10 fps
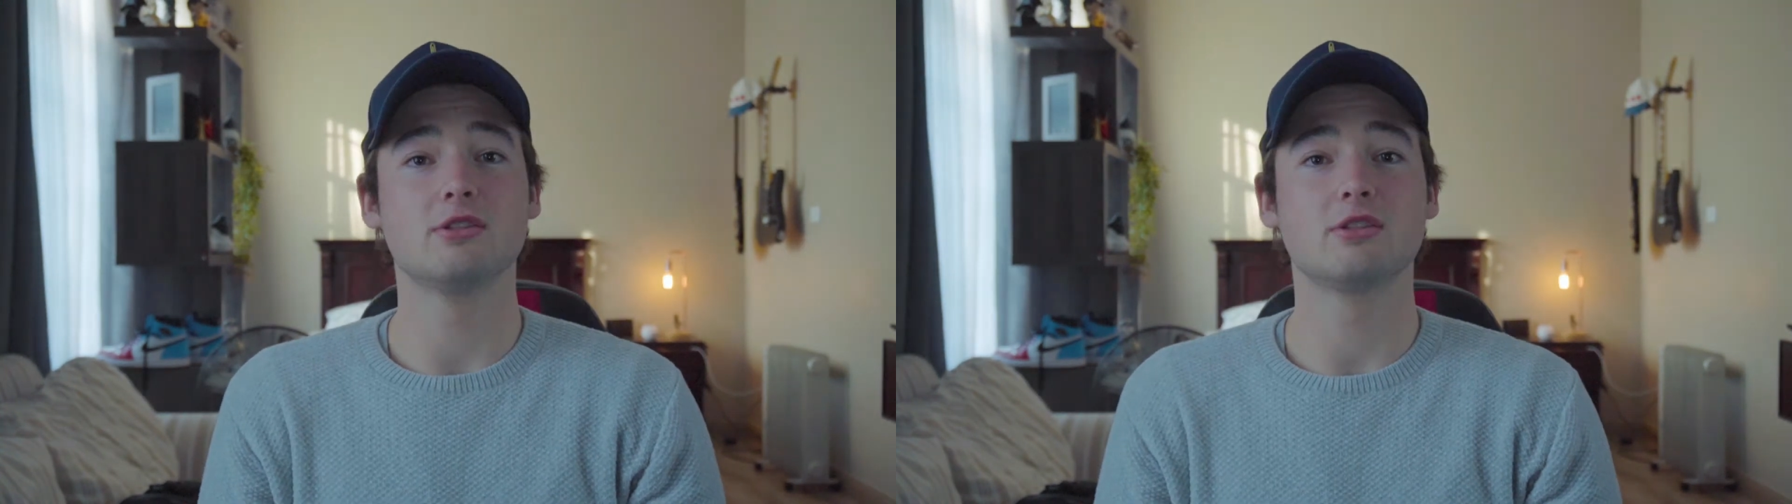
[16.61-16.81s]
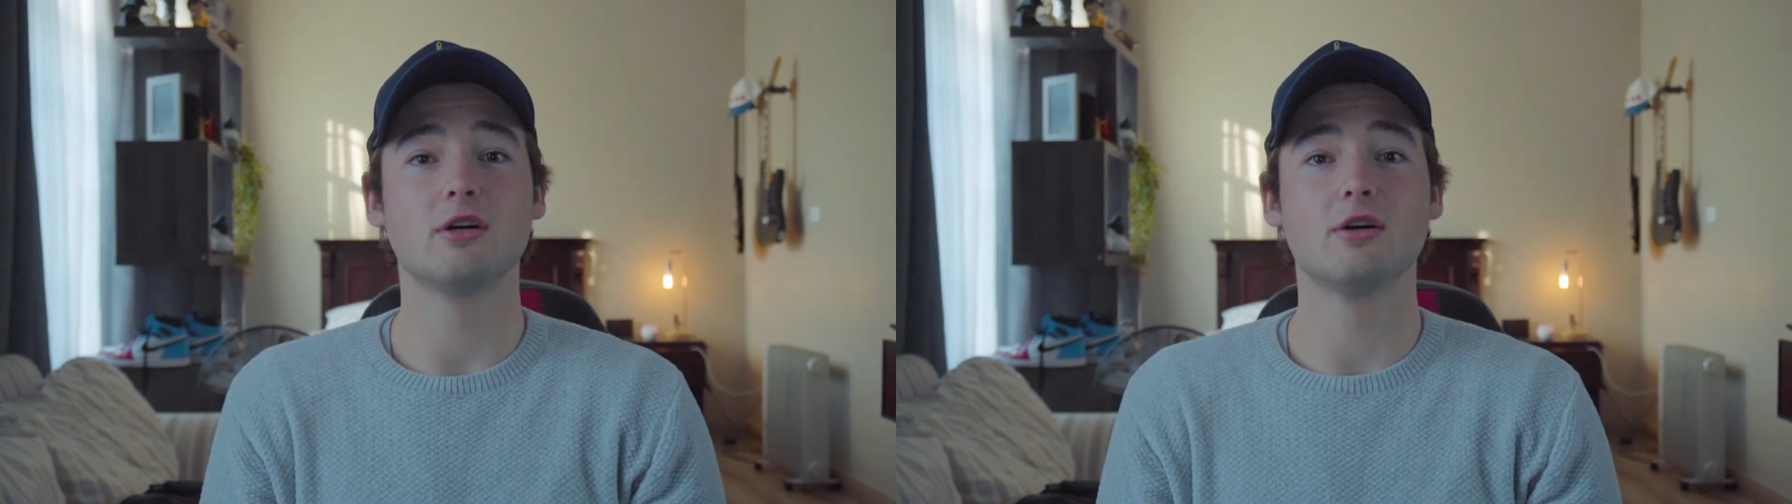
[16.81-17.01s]

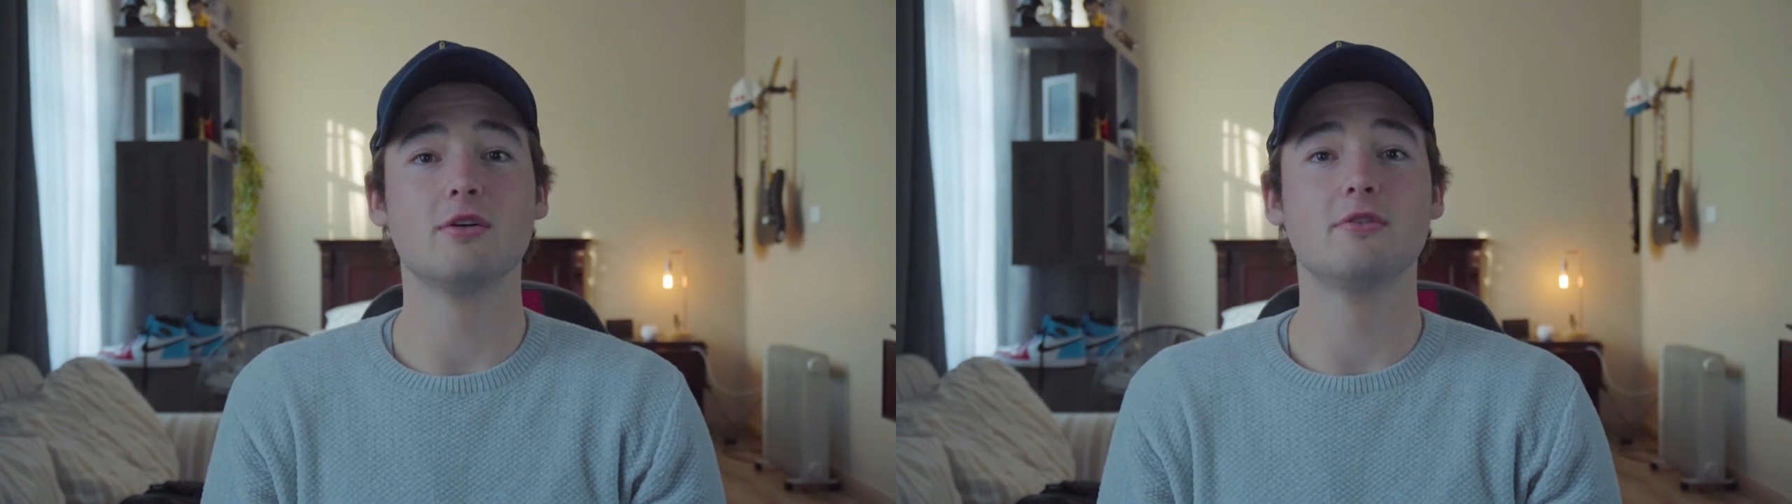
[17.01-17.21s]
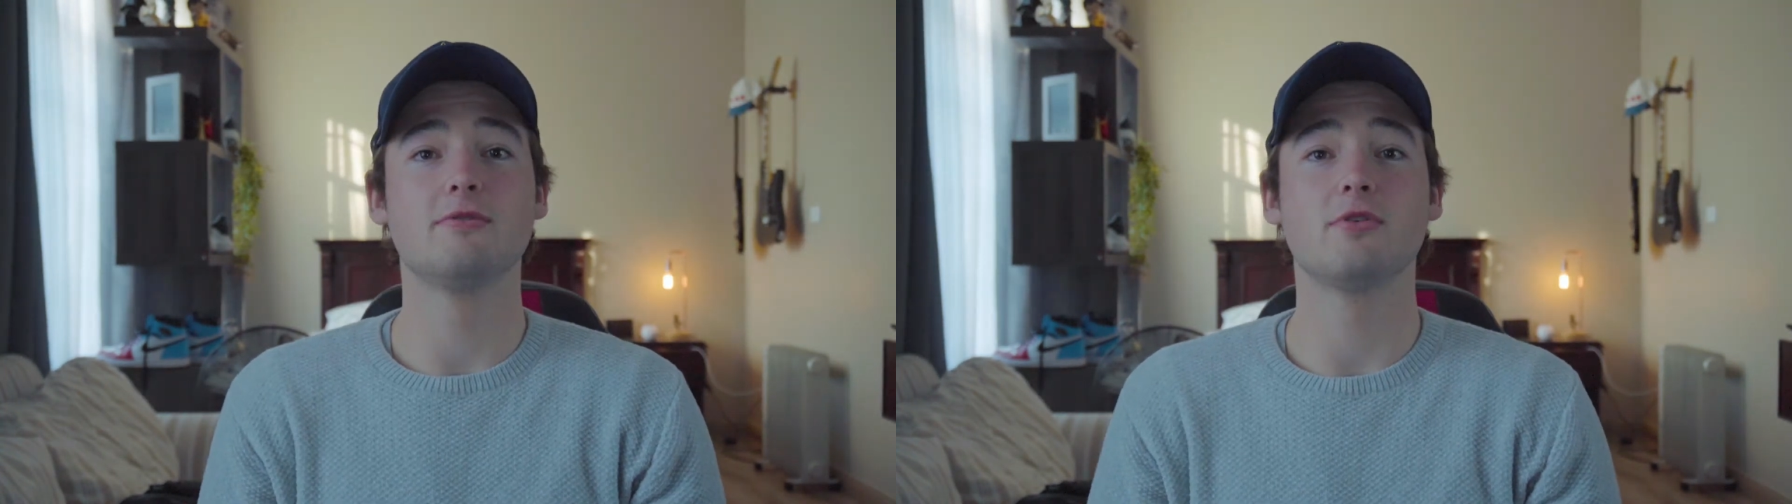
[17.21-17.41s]

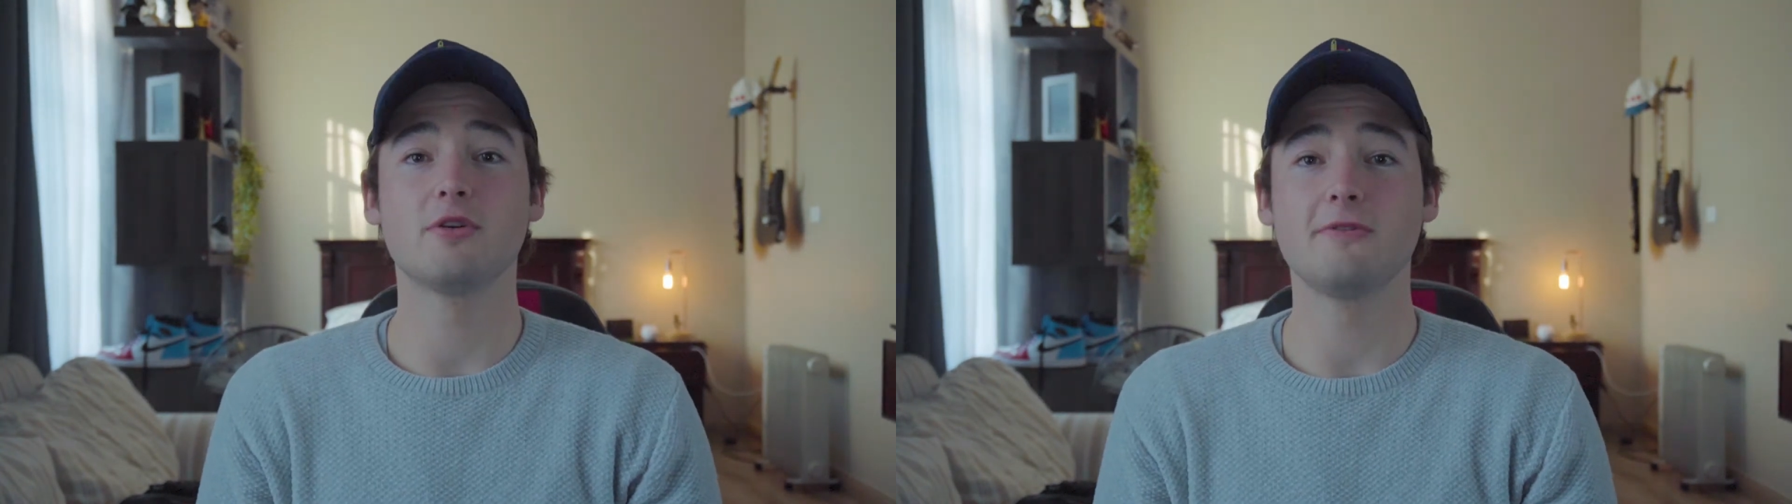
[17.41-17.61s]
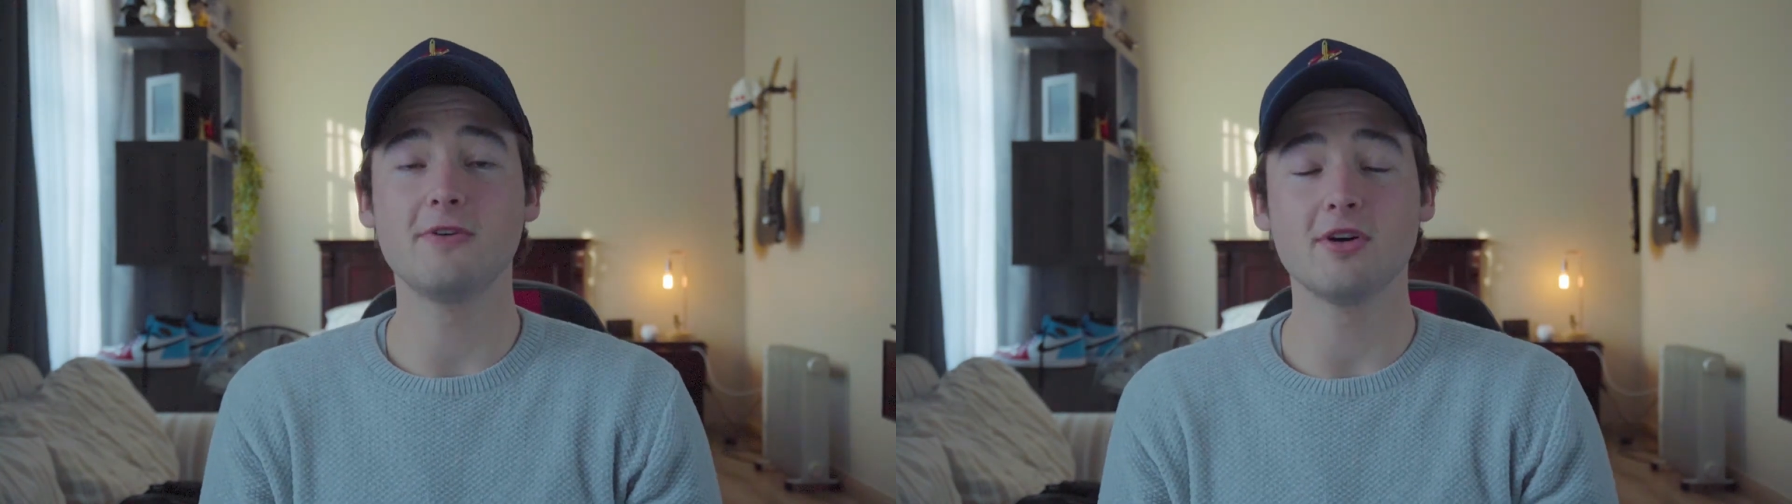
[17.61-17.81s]
So for
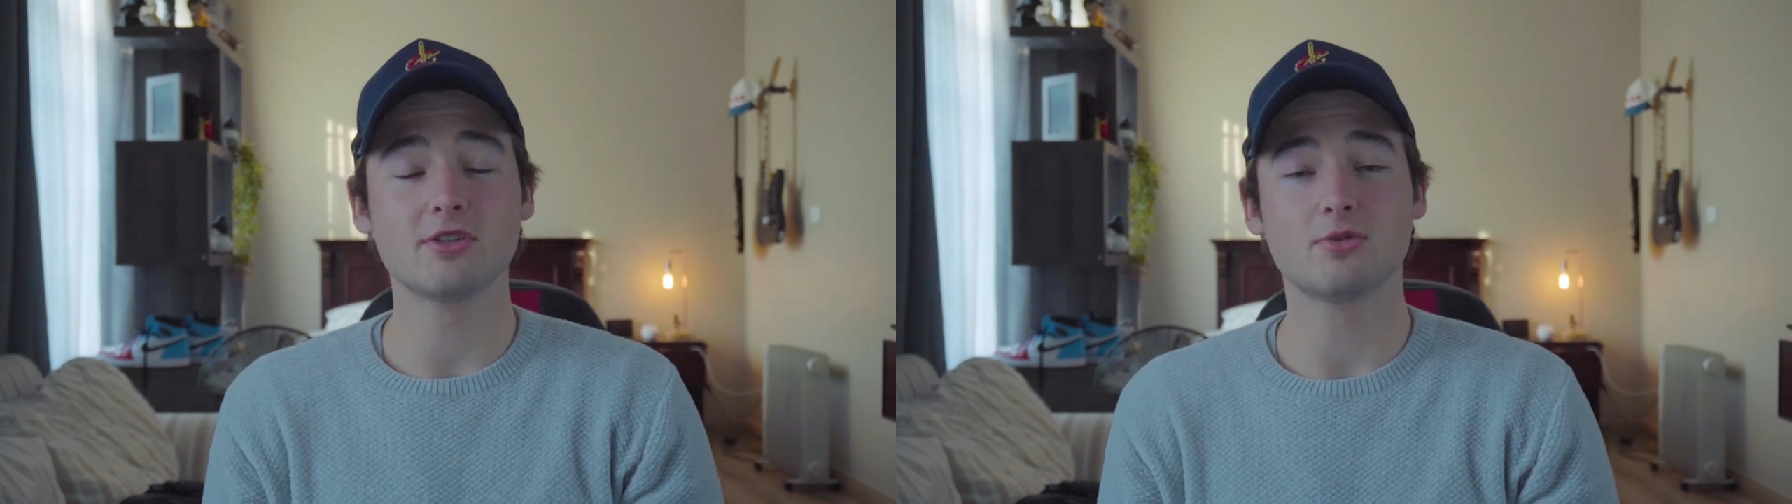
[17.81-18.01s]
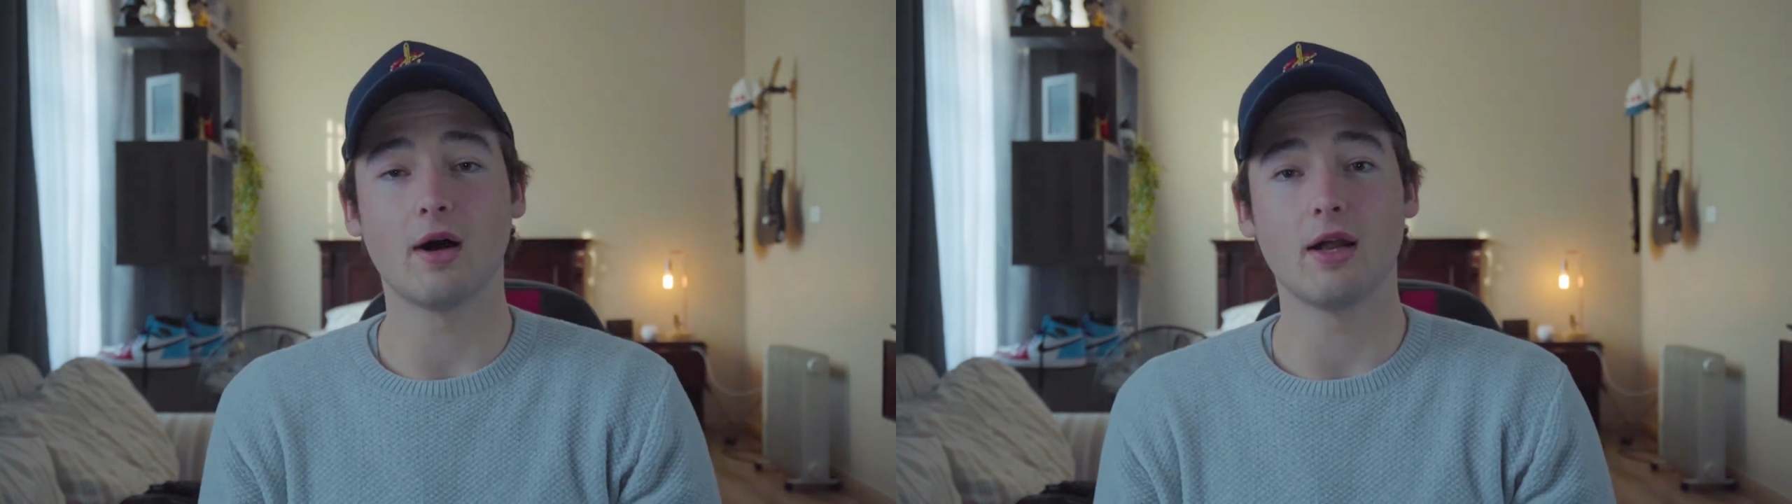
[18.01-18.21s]
the
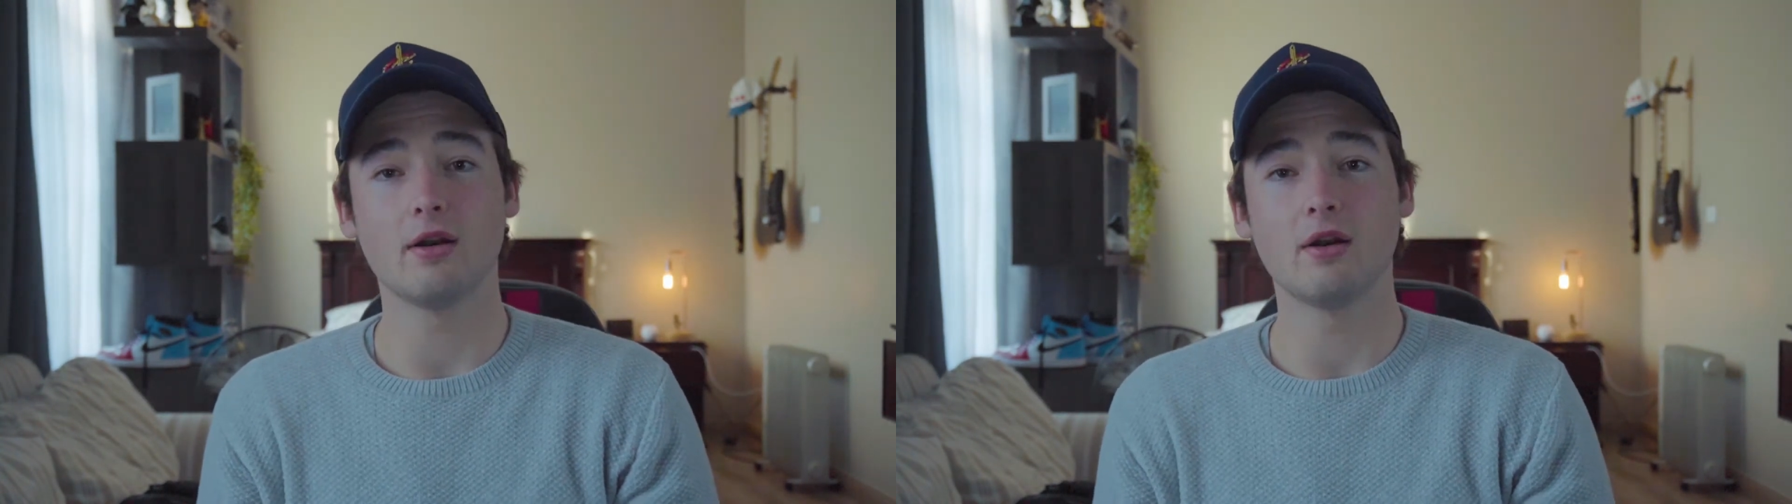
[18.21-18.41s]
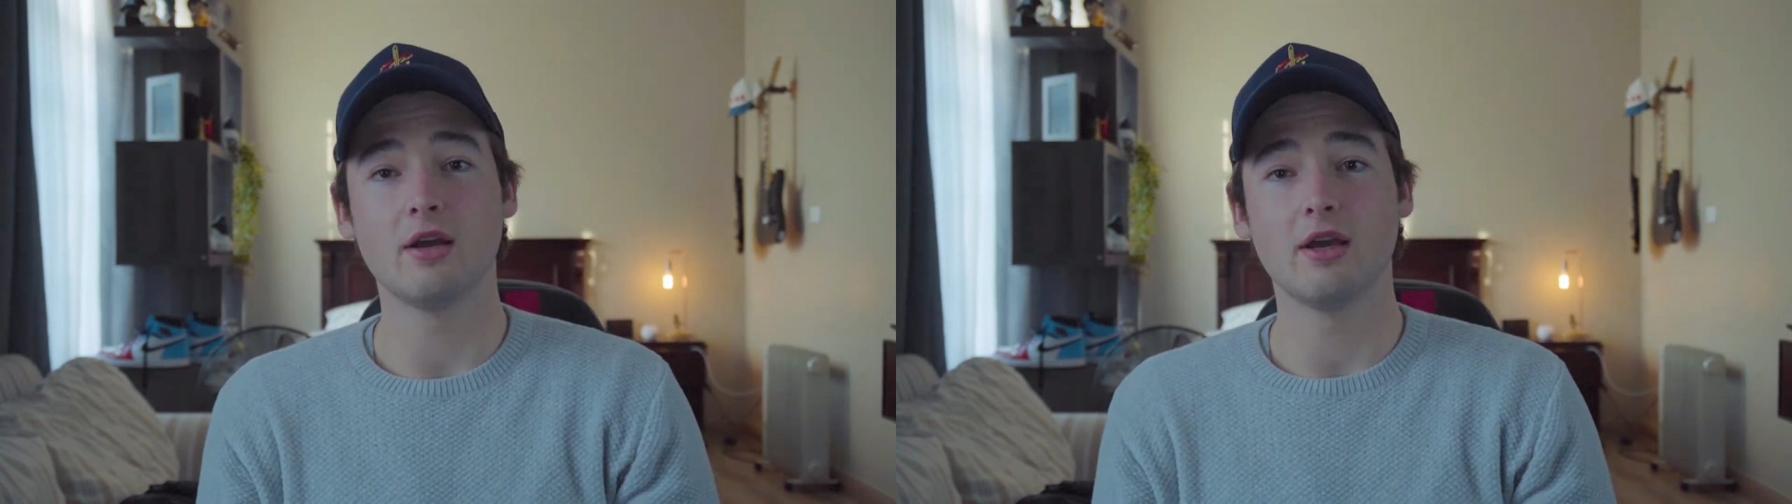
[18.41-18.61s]
first one,